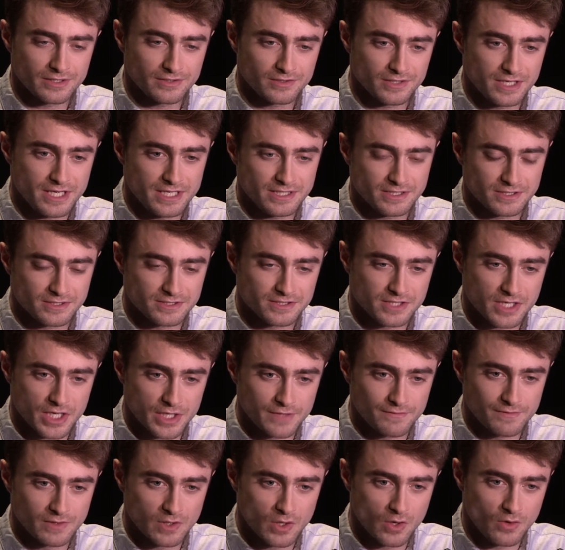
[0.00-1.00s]
He does kind
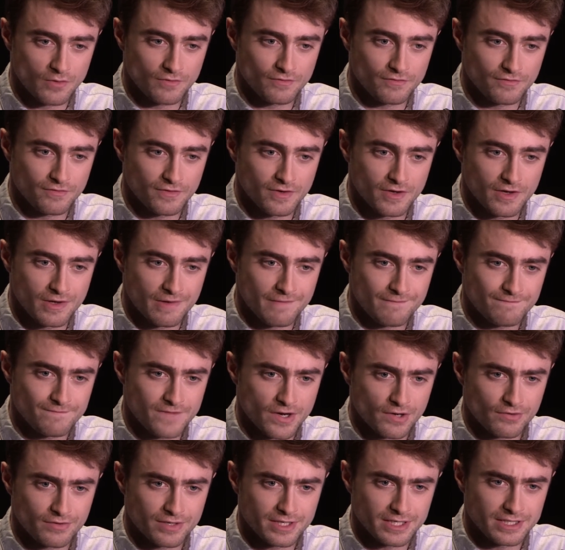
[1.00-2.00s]
of a lot of
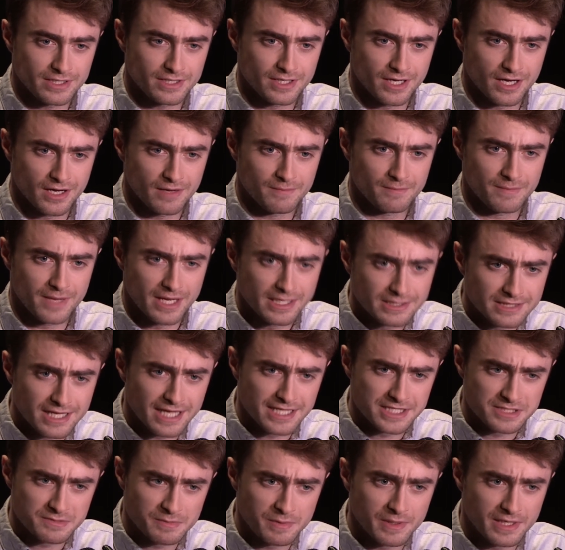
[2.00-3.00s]
very
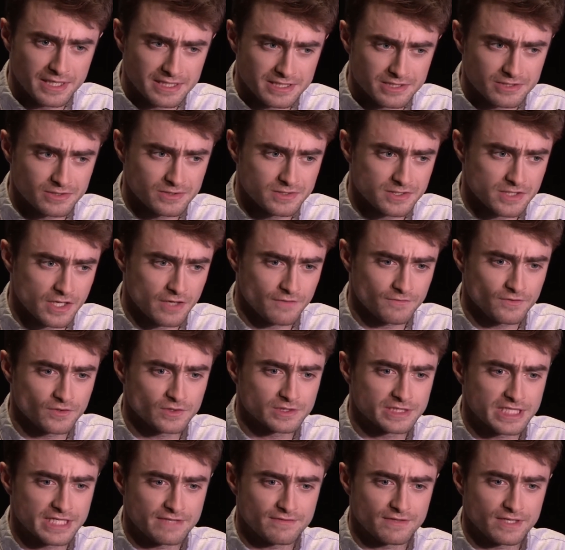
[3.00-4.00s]
intense political stuff
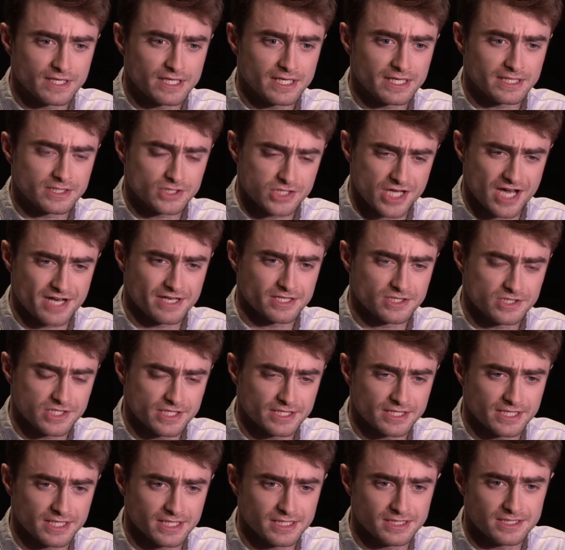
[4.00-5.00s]
on TV and
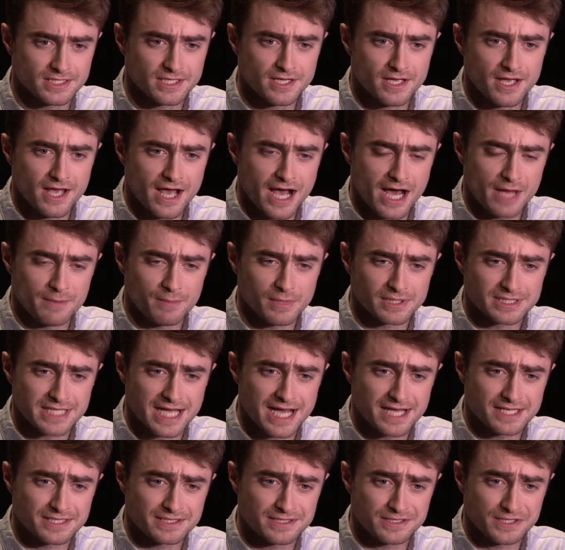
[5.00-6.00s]
challenging things. And my
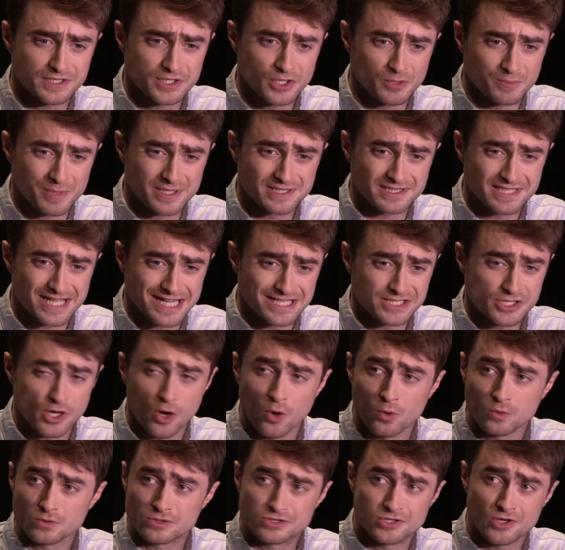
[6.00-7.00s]
dad, you know, my dad's
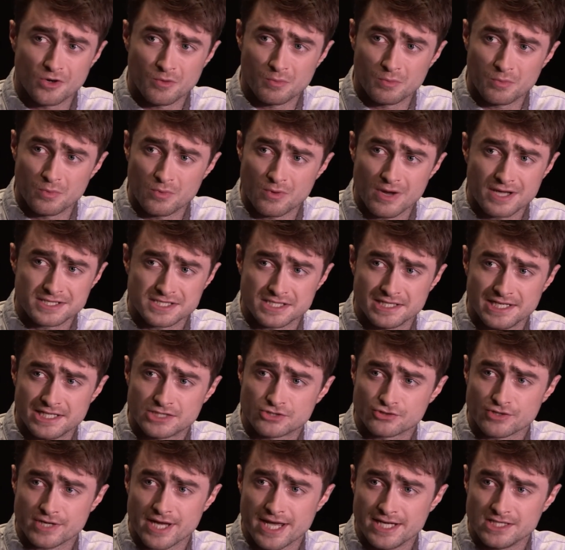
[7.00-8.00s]
whole job as a
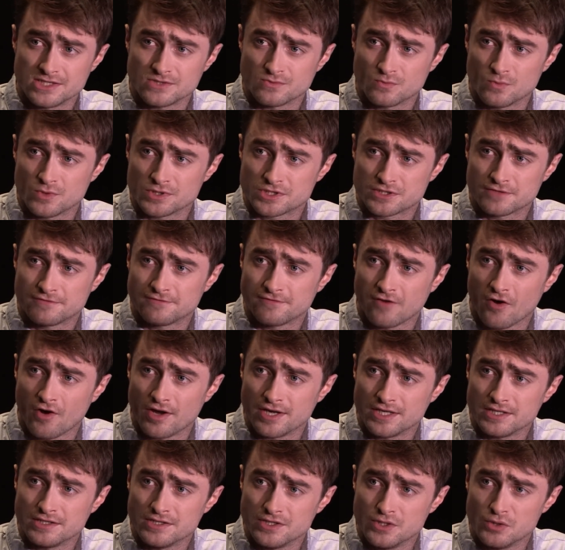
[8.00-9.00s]
literary agent was to
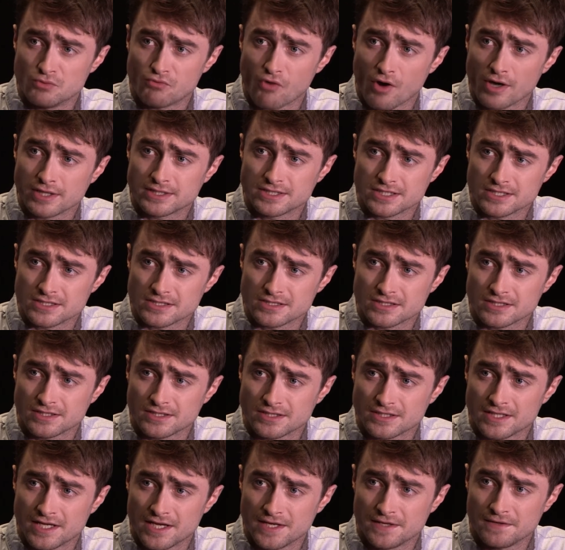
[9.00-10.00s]
find new writers
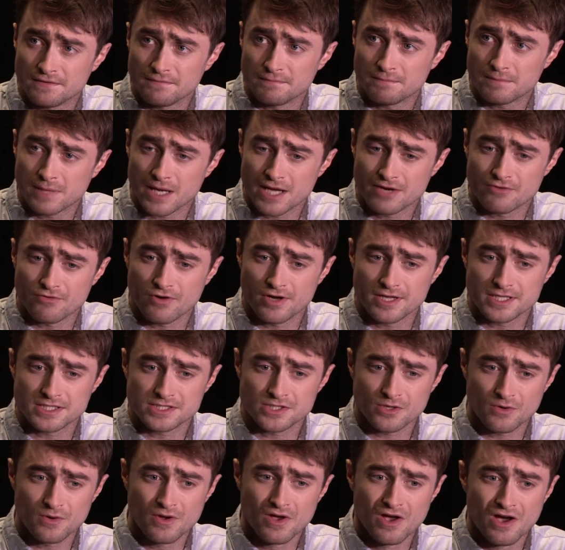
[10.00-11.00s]
and playwrights.
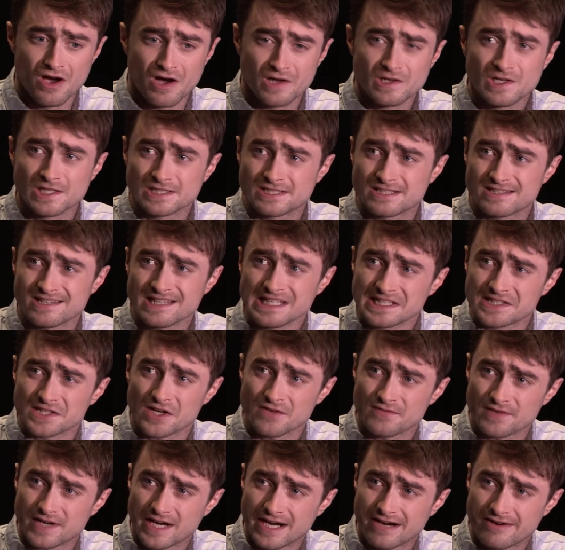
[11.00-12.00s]
So I like to think that
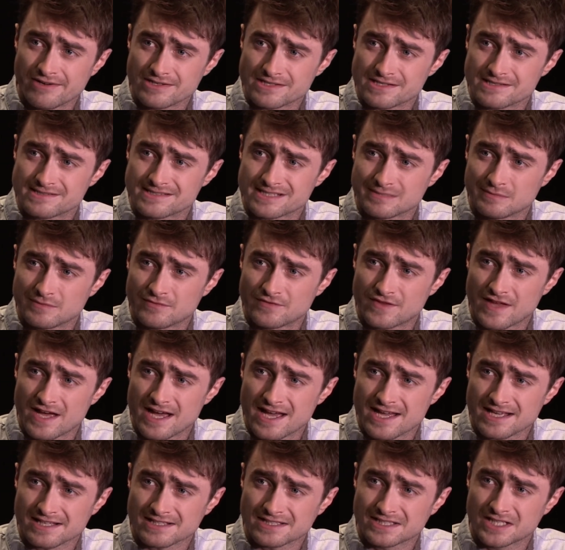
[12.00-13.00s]
I've inherited some of
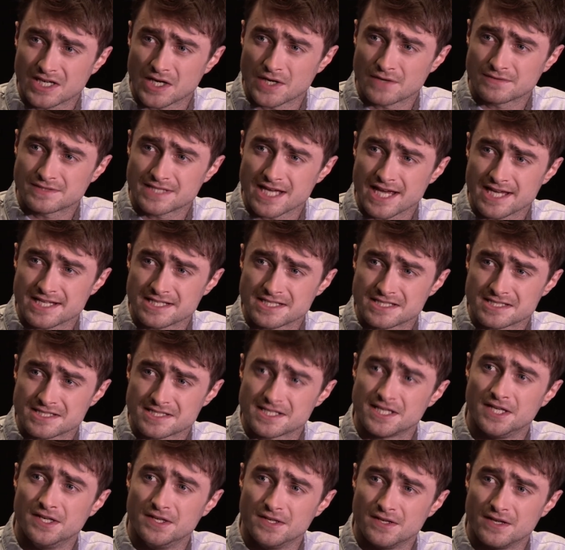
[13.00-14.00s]
their kind of
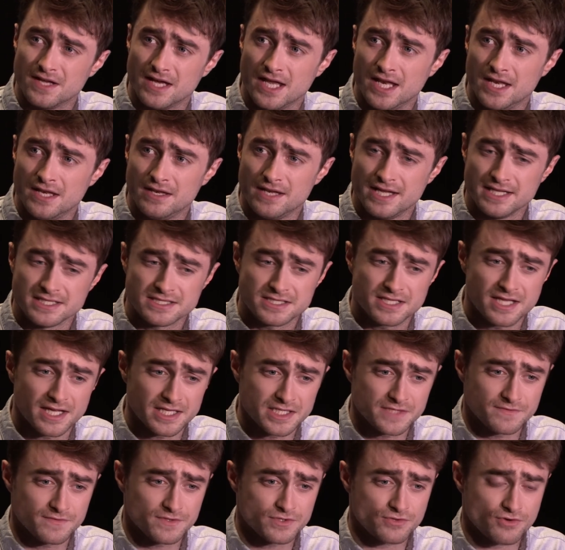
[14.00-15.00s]
tastes and
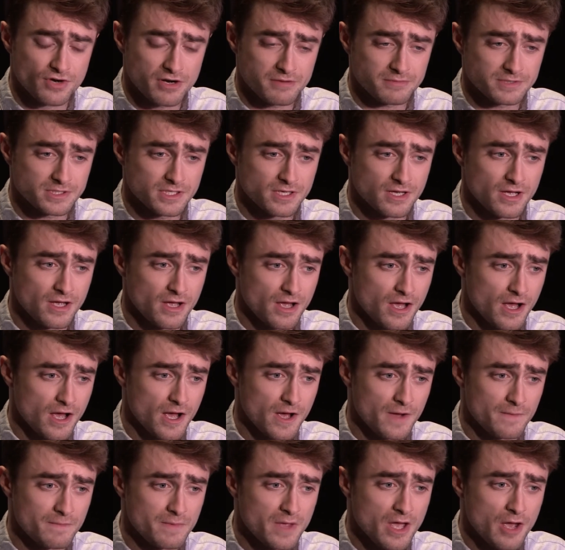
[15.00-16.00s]
instincts for scripts.
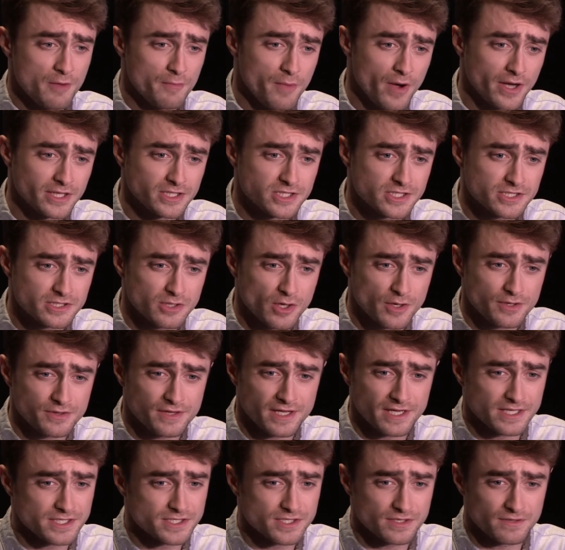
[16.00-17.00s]
But I just like
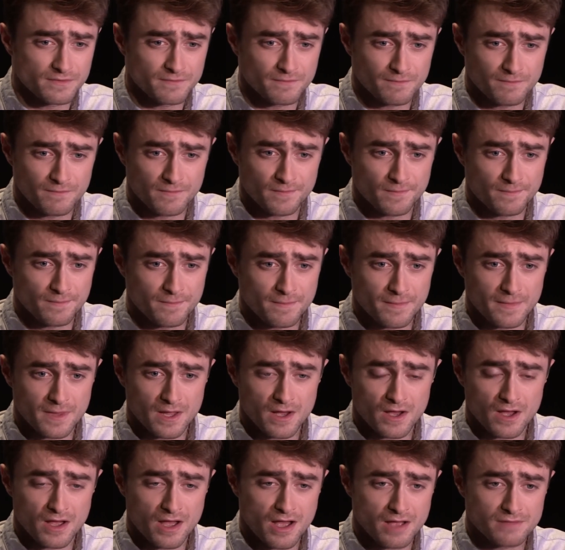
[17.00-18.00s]
things that
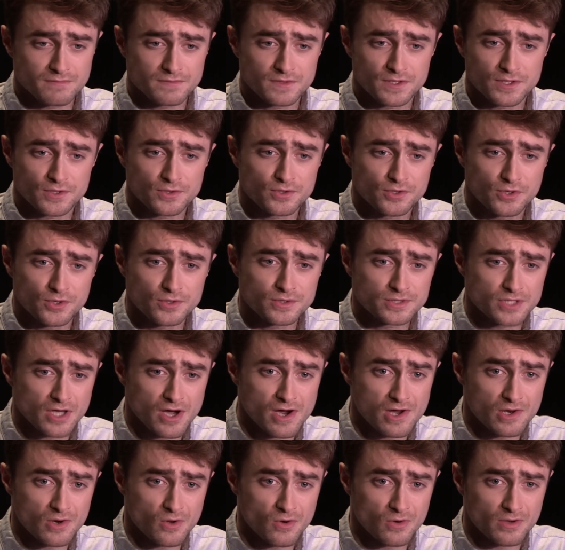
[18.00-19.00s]
good
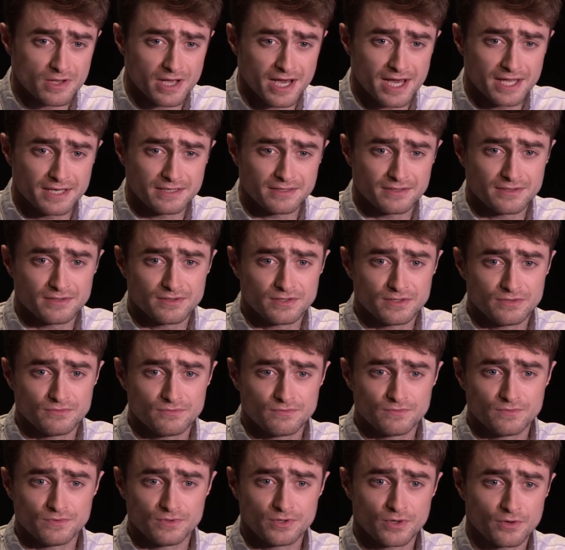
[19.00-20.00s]
dialogue and,
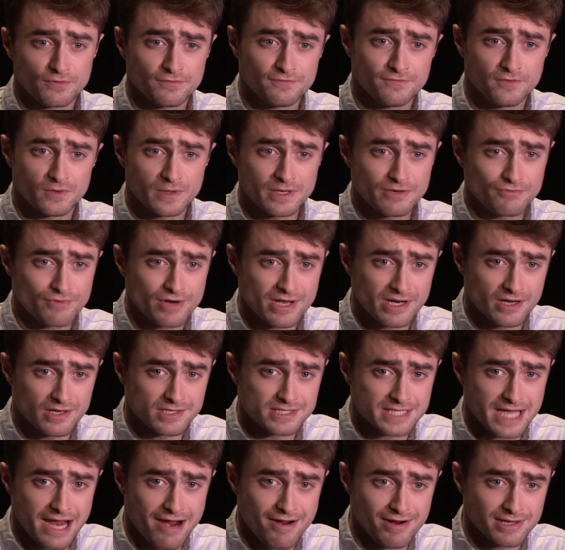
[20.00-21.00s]
you know, fully
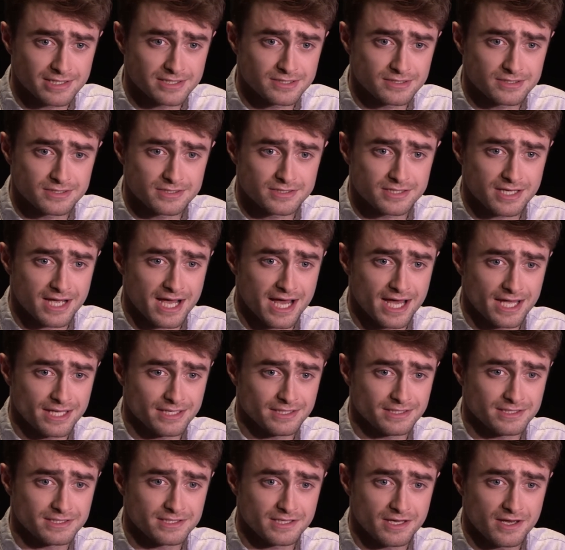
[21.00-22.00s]
realised characters,
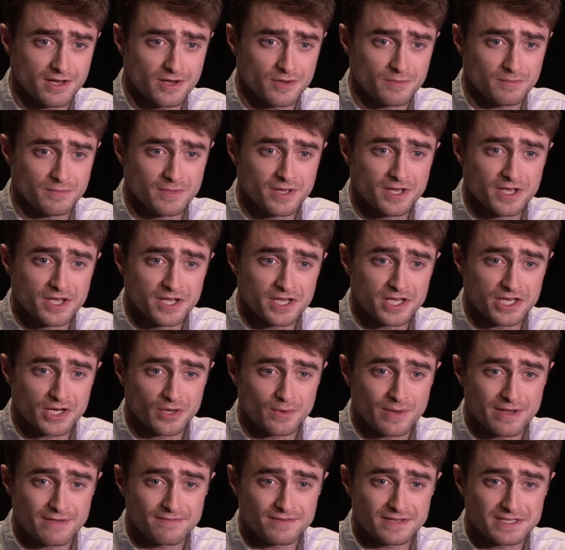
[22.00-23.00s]
and you
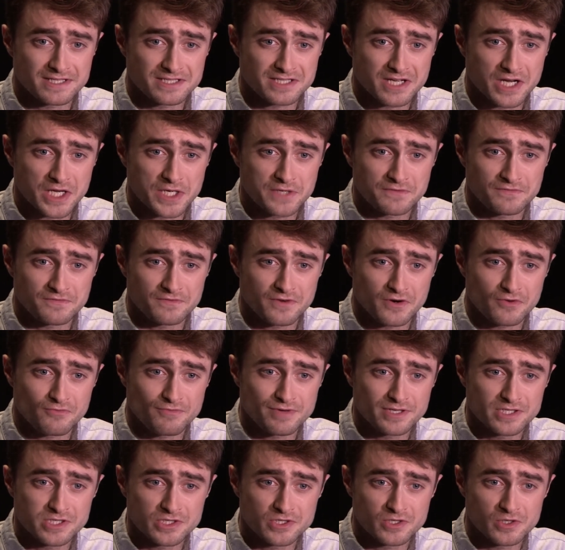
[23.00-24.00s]
know, if it's kind of
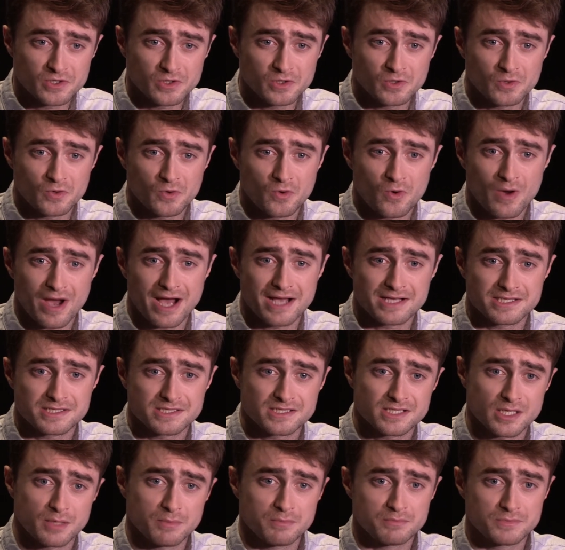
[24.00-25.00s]
original or has
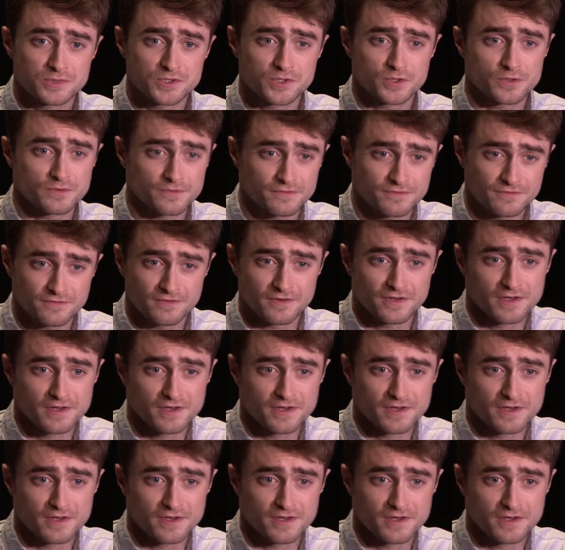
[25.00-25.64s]
some sort of